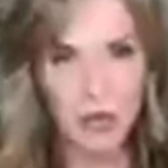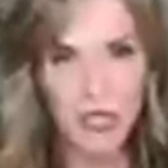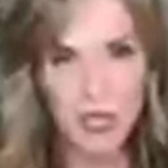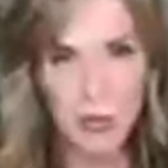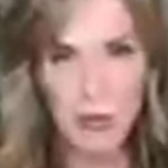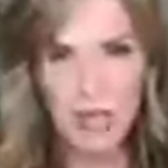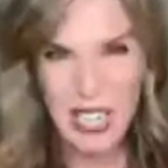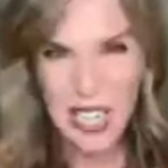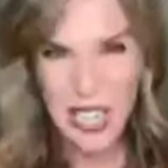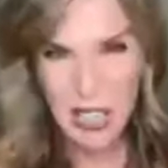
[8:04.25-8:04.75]
So
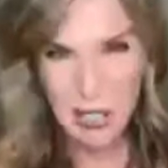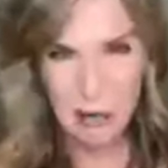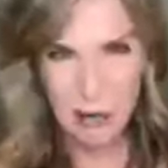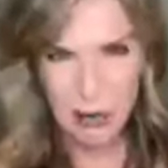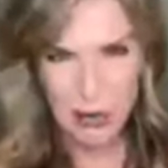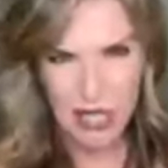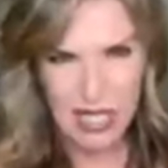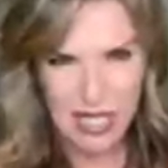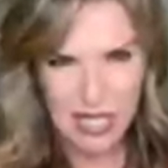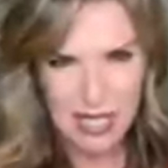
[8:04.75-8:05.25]
my
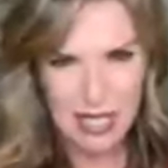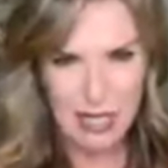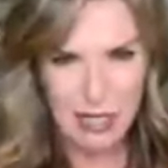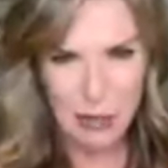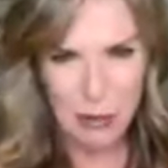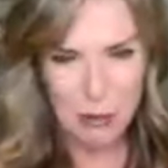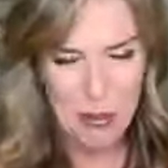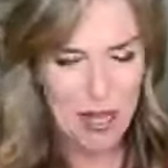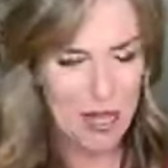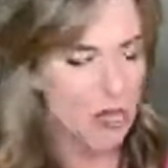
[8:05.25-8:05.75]
cupboard needs a
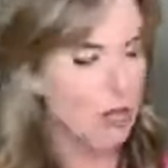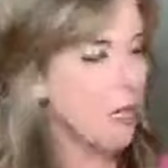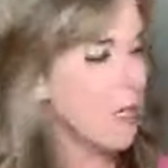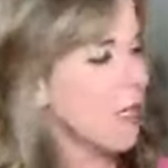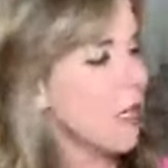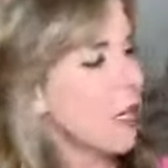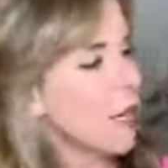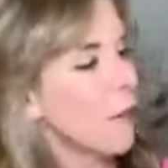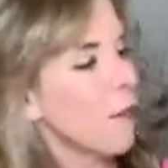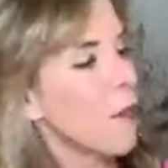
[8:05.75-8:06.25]
little
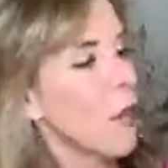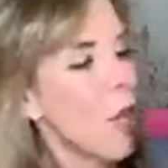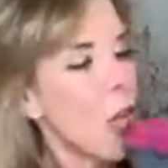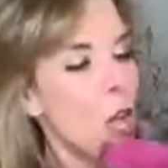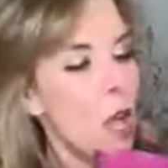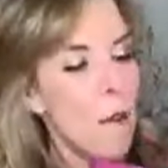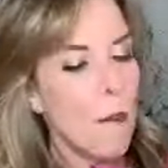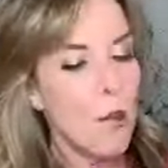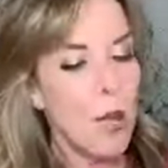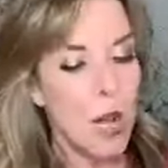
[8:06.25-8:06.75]
balancing.
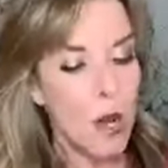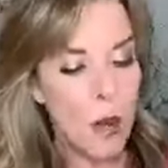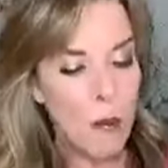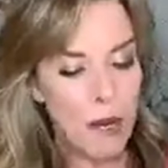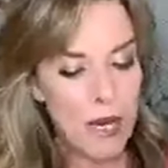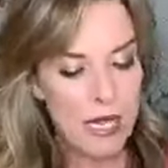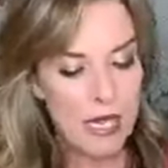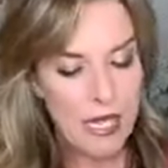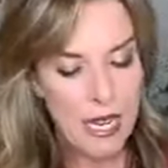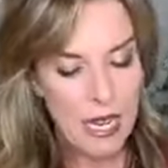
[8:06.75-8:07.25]
But I'm
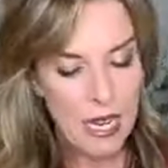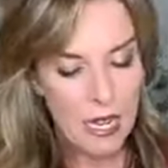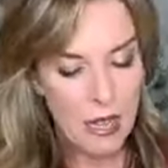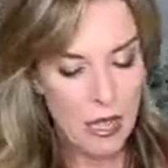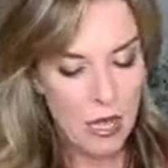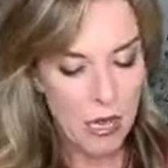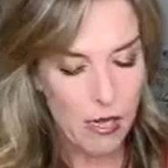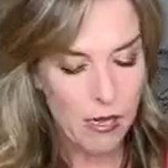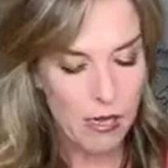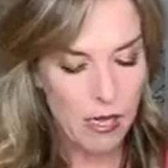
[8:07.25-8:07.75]
gonna take
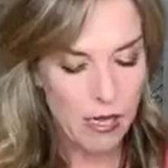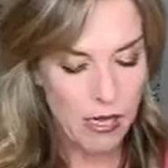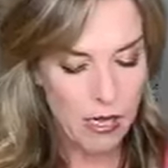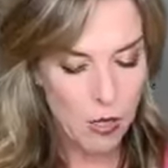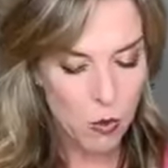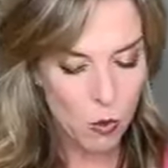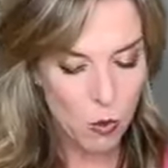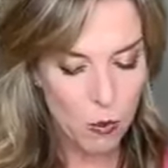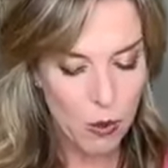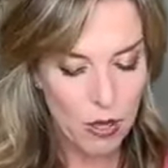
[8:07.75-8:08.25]
these because
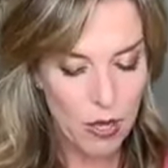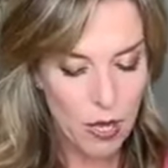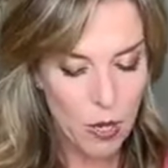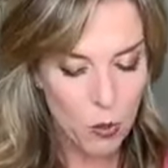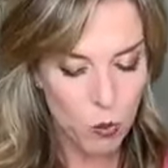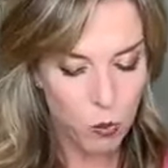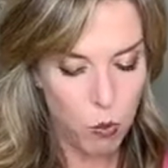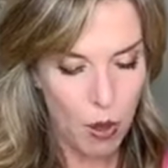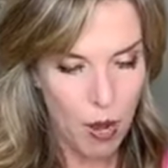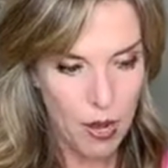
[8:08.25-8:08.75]
this would be like
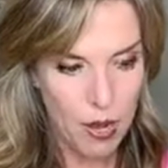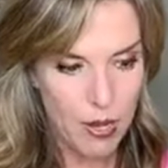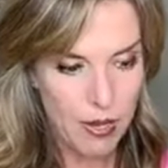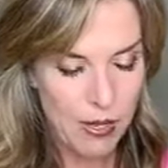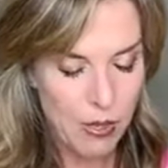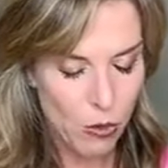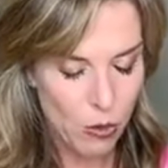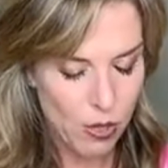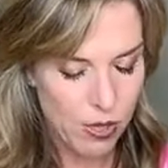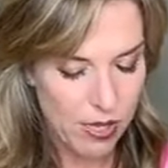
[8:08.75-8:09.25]

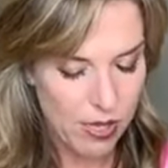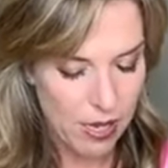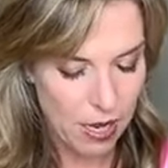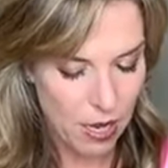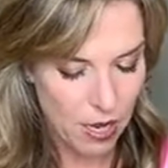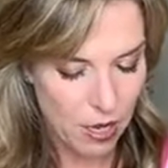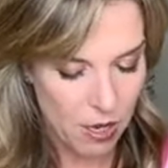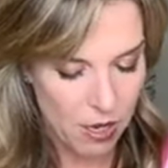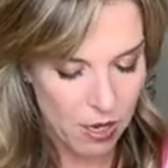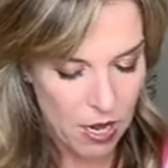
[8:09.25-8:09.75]
rice or
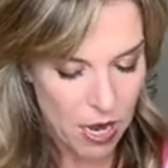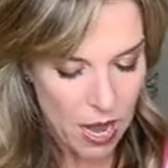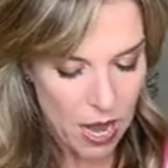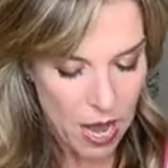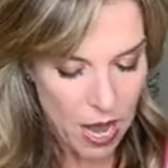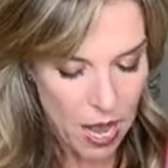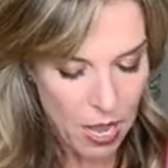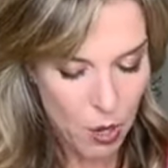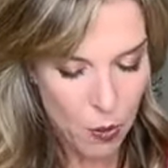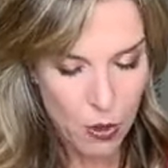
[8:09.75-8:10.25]
sand.
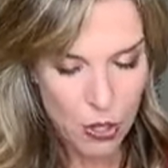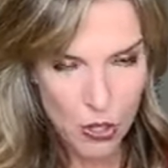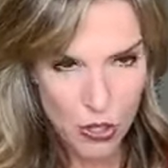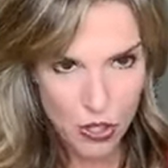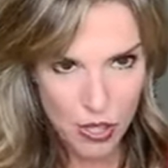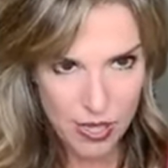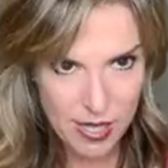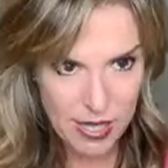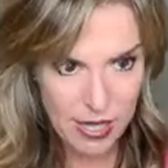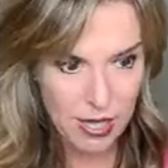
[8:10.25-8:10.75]
And I want you
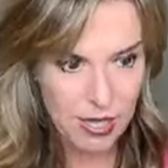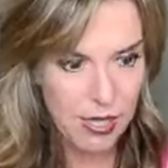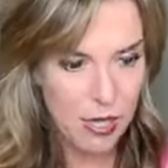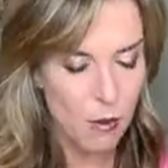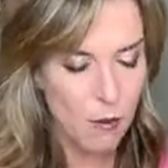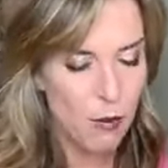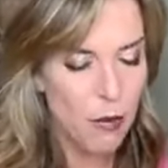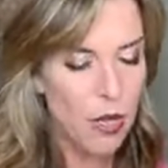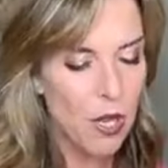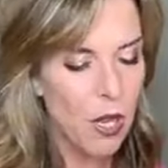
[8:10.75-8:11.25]
to see
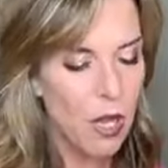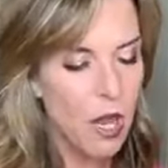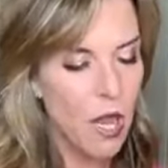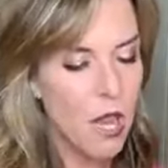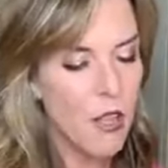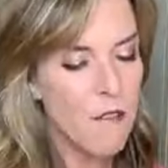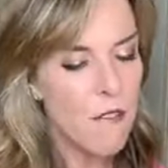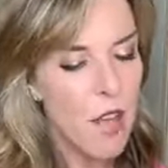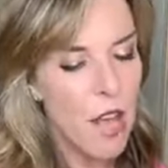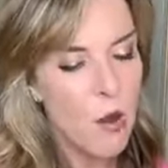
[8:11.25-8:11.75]
something.
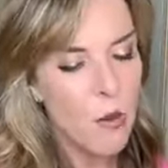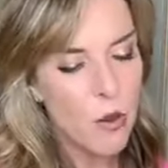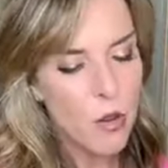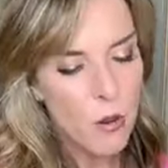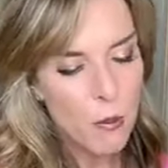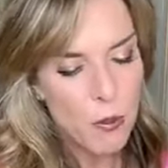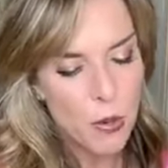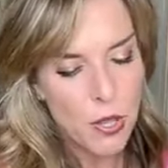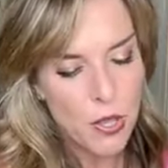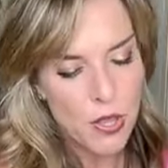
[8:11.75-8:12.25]
If I were
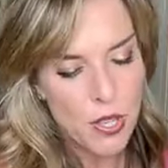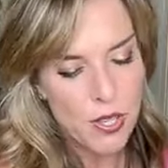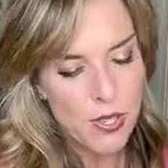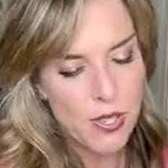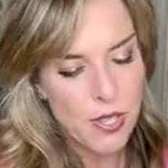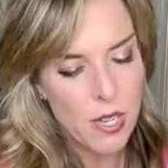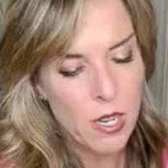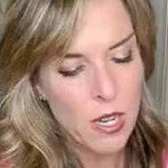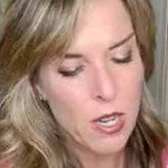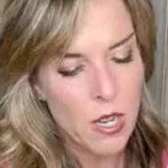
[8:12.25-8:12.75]
to put this
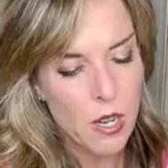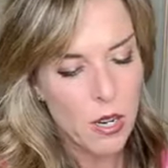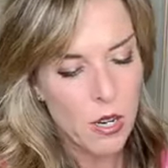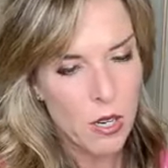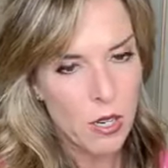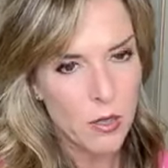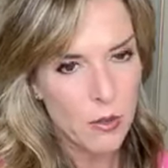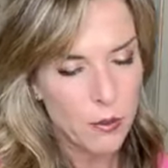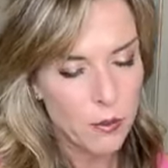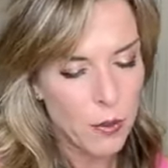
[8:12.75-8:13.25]
in
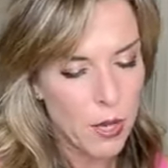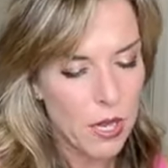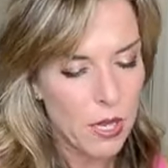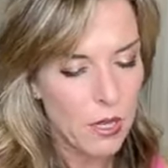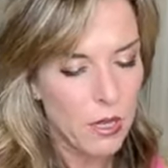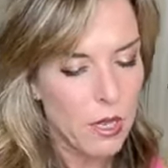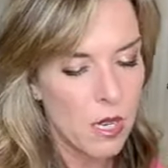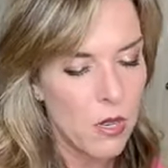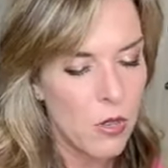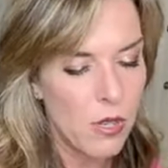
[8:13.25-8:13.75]
here, wait,
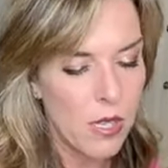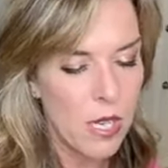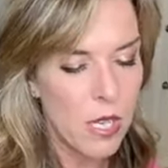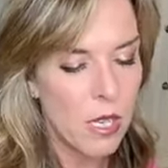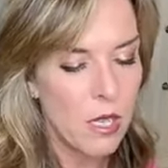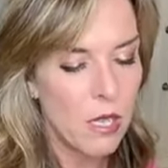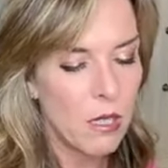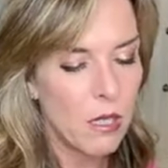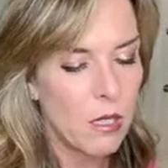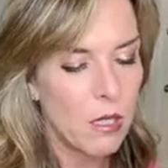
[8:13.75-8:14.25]
can you see
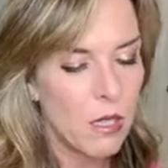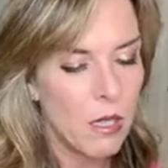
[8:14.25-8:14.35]
it?